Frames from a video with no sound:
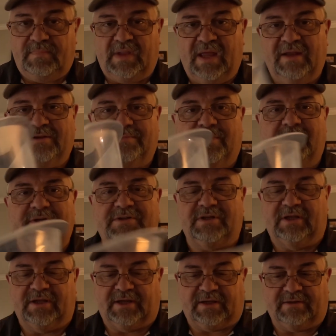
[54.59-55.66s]
And it's pretty
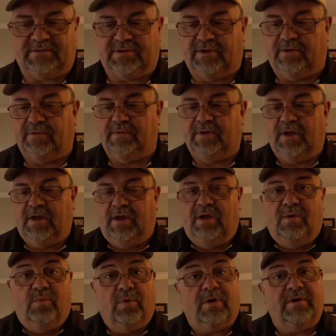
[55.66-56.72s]
slick, so
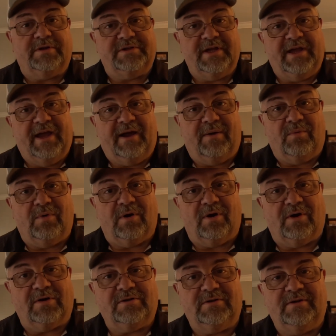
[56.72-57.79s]
we're going to see how it
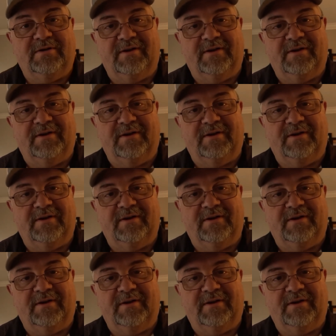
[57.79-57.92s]
works,